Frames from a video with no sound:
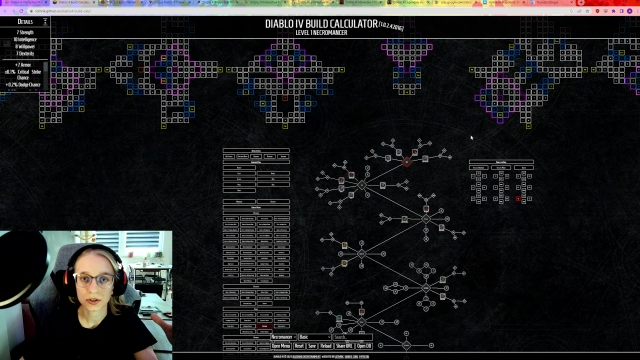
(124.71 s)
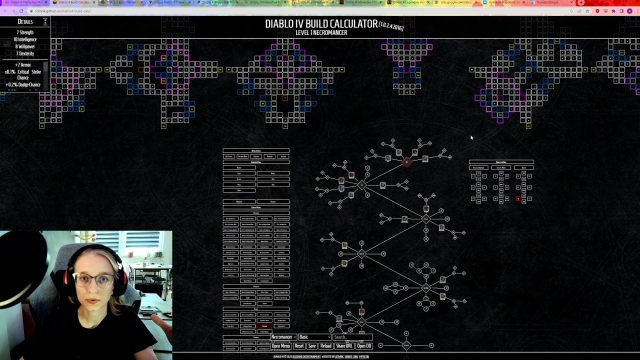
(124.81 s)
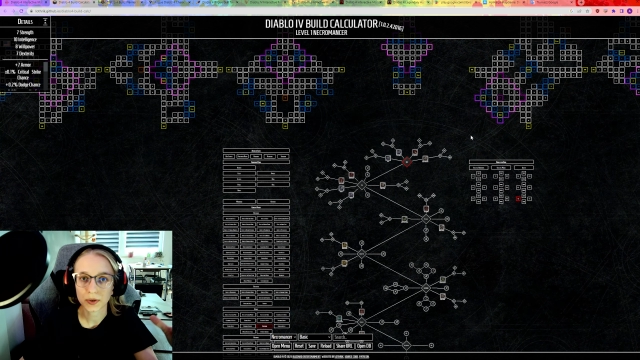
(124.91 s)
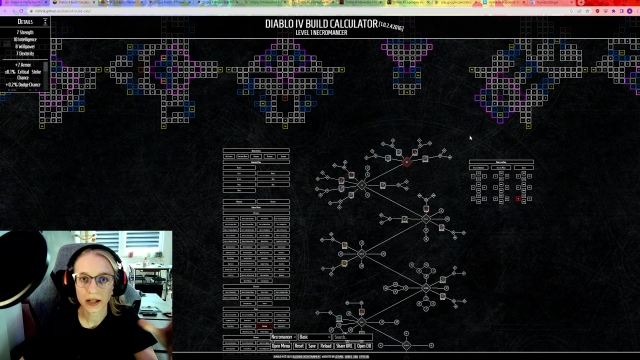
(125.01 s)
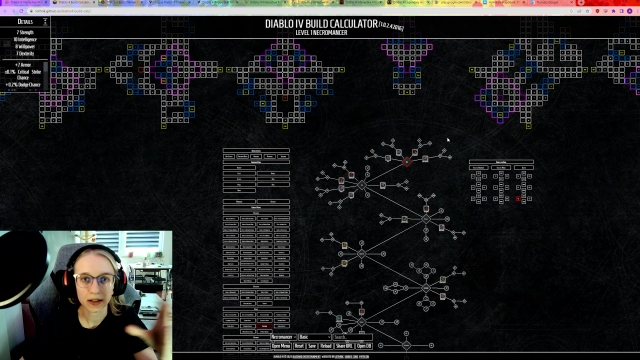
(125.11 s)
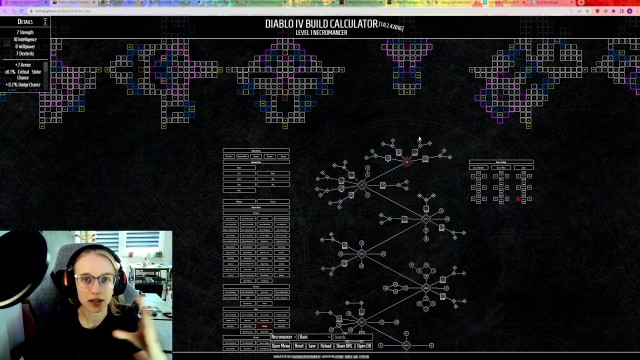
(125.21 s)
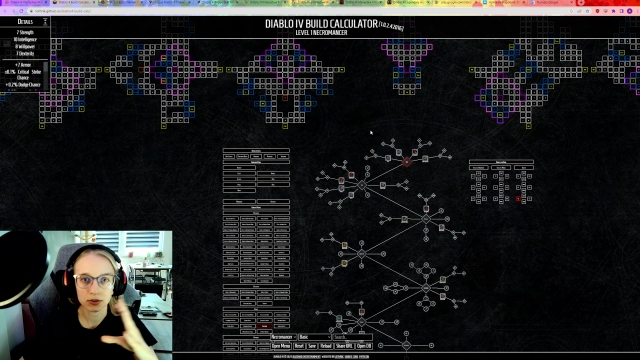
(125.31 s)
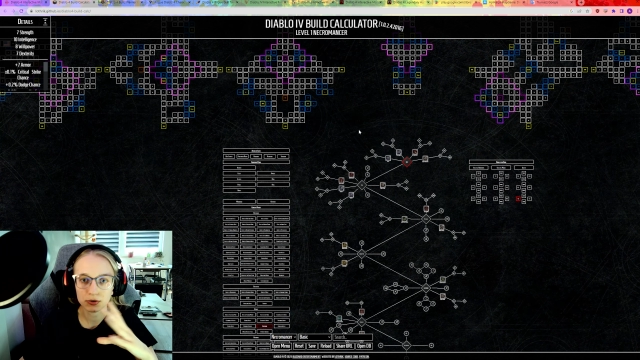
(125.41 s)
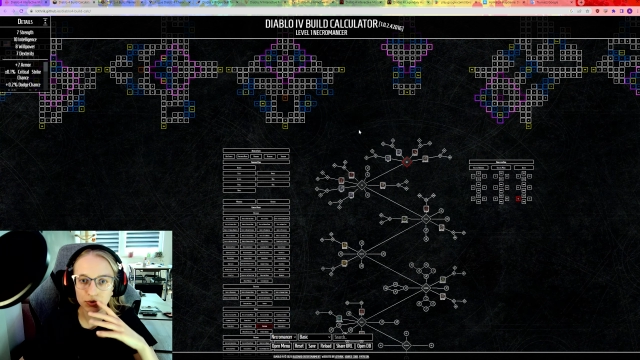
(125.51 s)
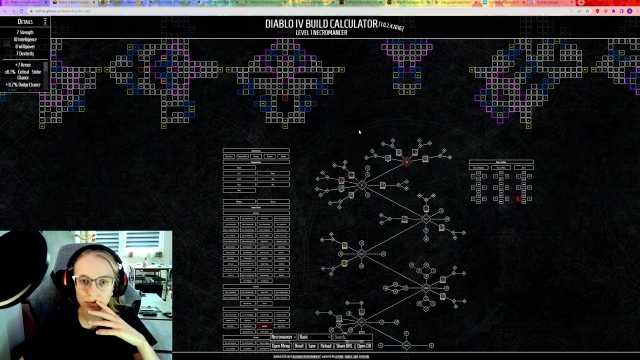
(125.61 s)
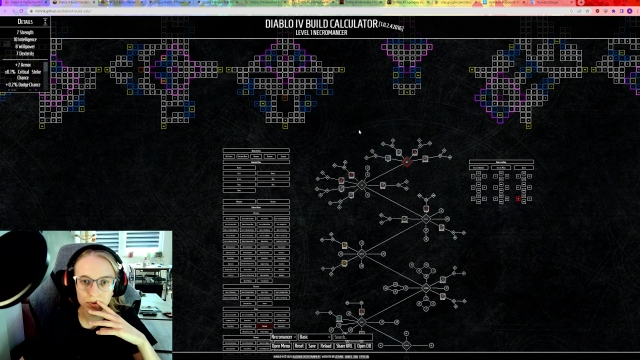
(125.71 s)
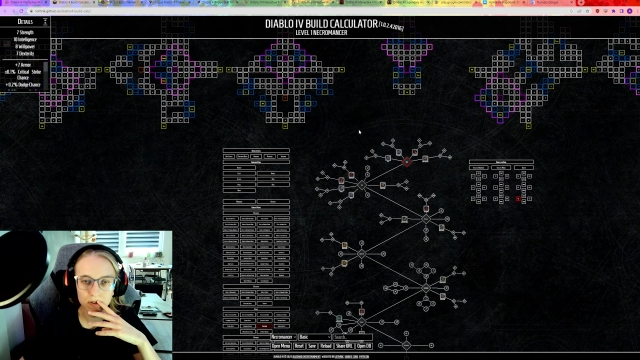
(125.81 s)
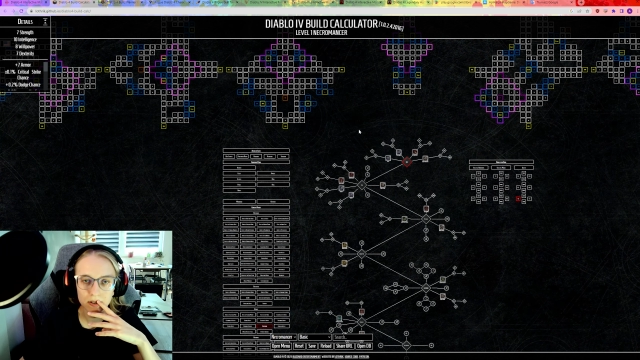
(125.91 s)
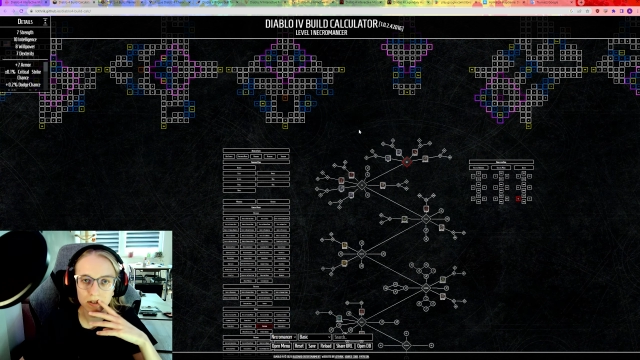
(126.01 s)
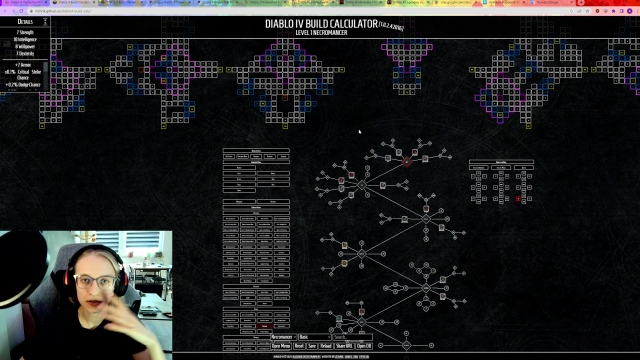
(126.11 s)
You cannot choose
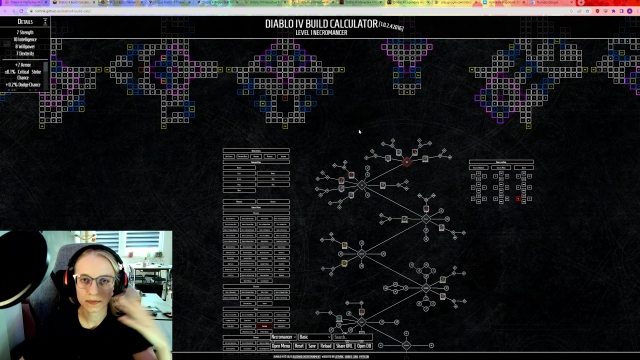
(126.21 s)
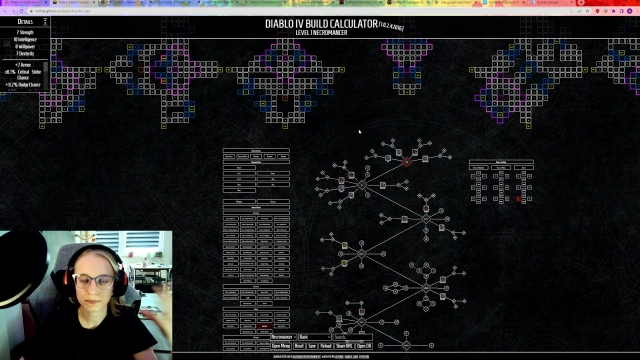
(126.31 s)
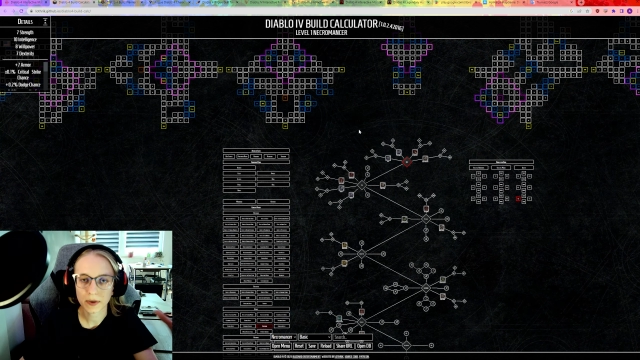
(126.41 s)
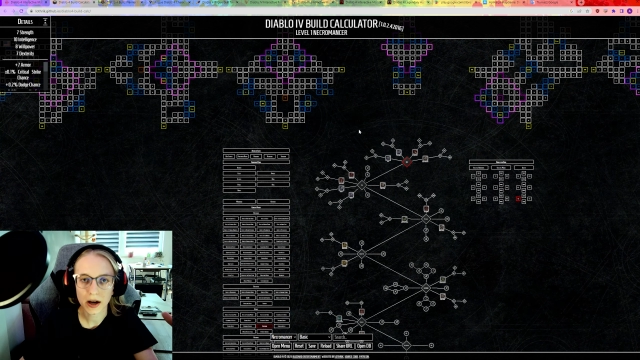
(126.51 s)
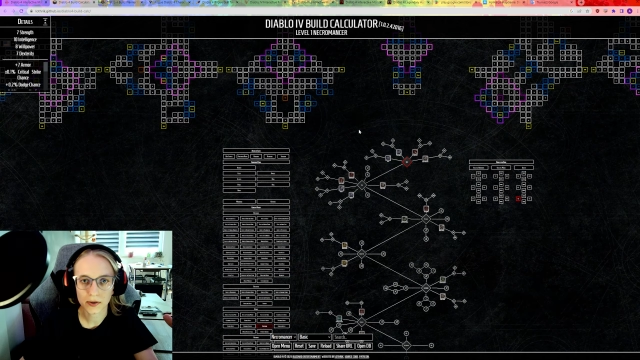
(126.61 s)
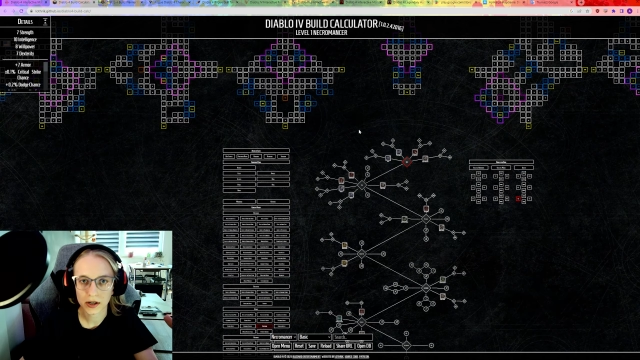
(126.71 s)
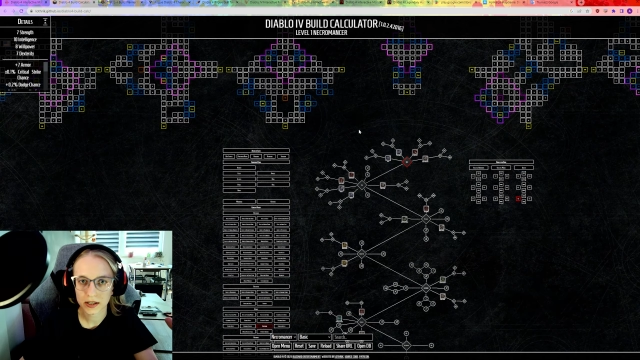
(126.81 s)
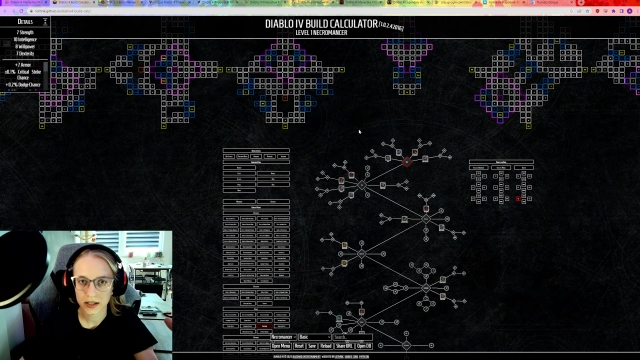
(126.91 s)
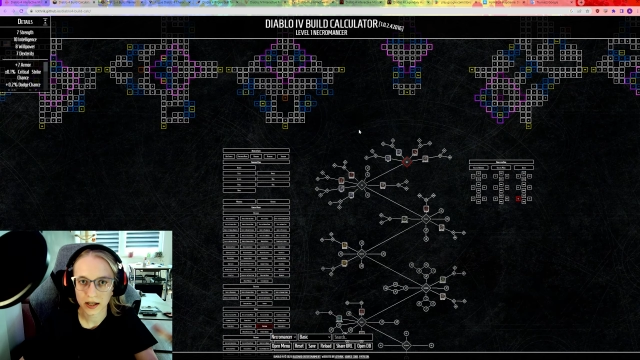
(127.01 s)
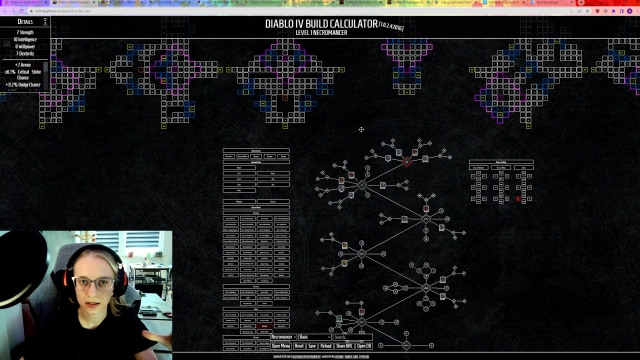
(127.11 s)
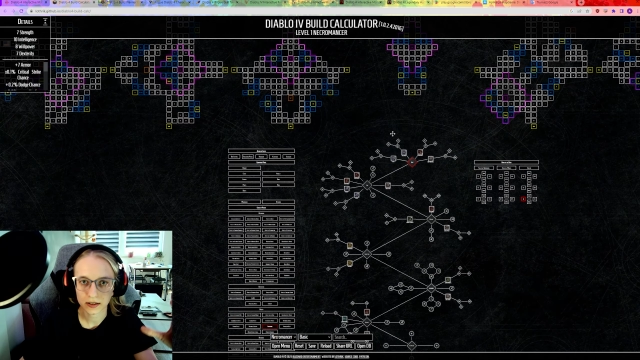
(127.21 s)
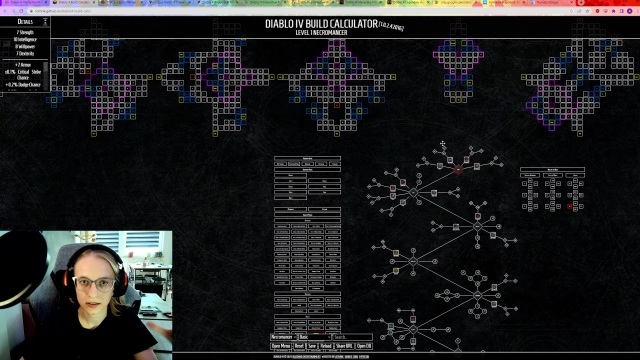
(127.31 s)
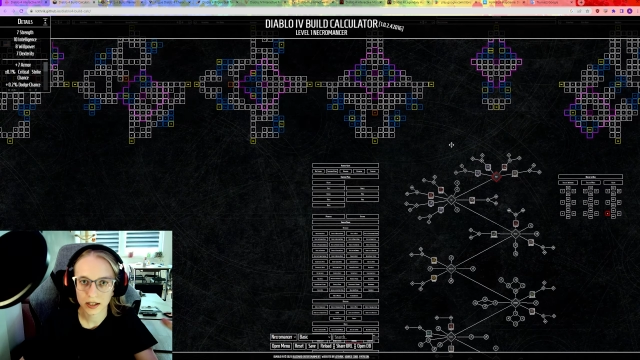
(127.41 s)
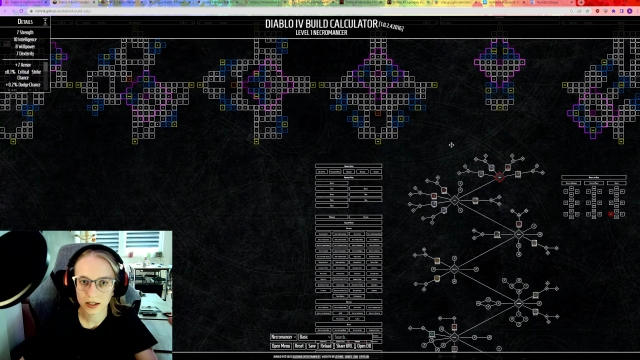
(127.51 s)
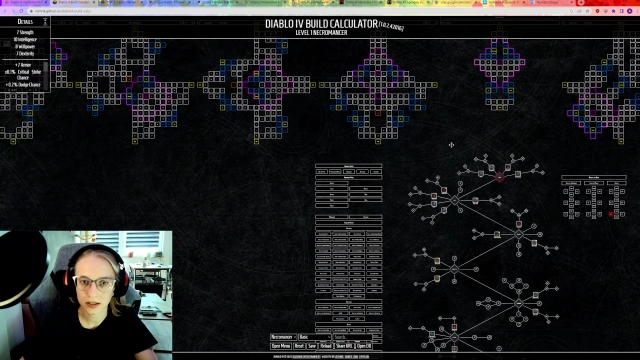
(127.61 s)
powers and
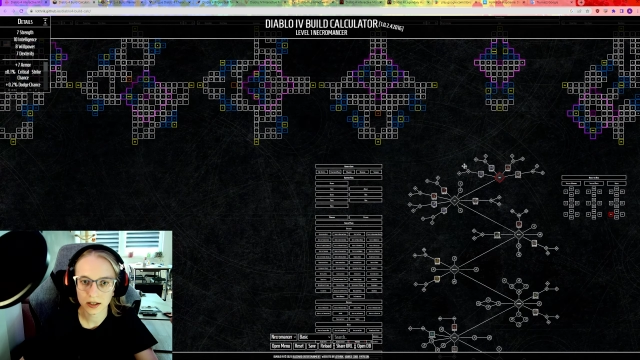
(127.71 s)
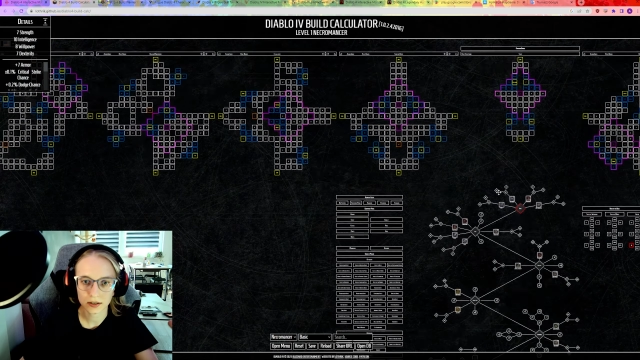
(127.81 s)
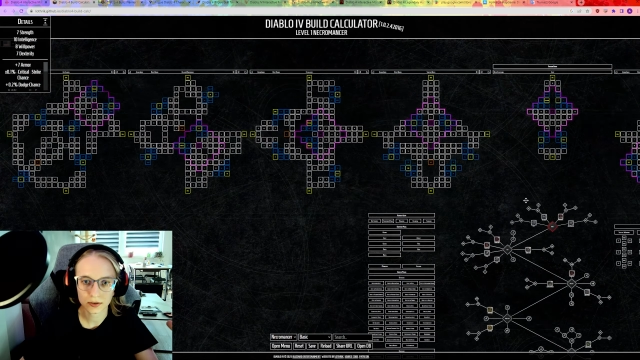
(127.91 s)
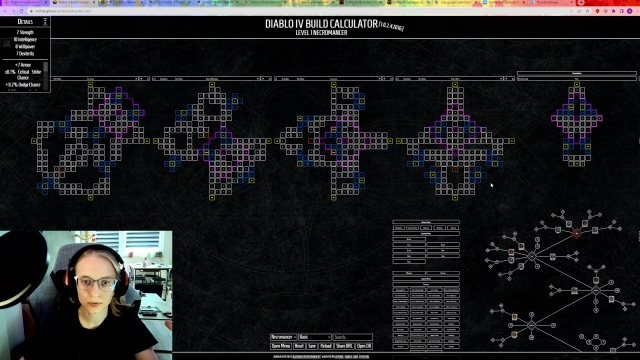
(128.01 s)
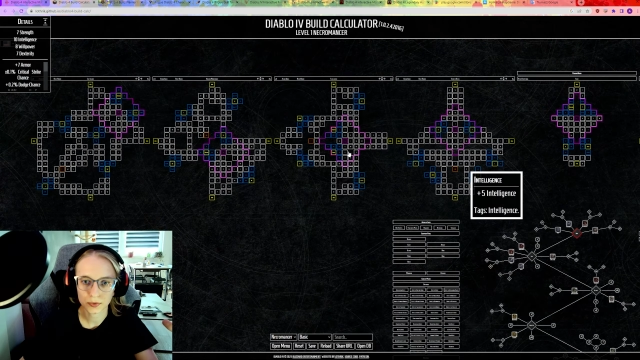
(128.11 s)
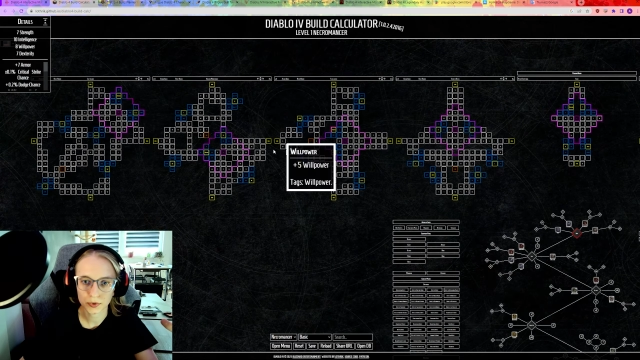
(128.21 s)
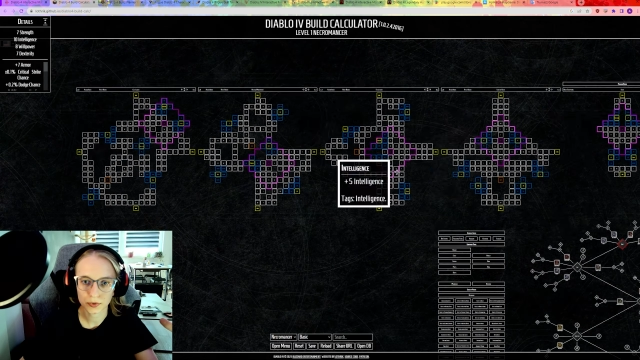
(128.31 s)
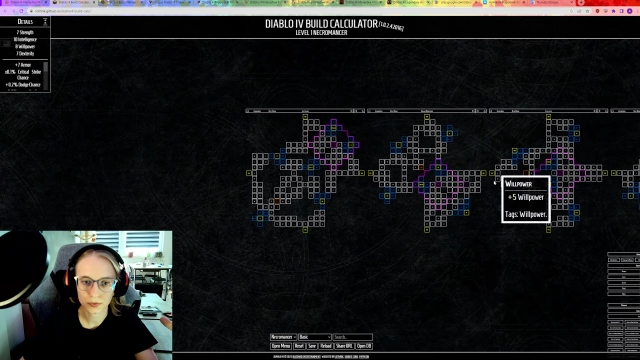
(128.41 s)
gear that you would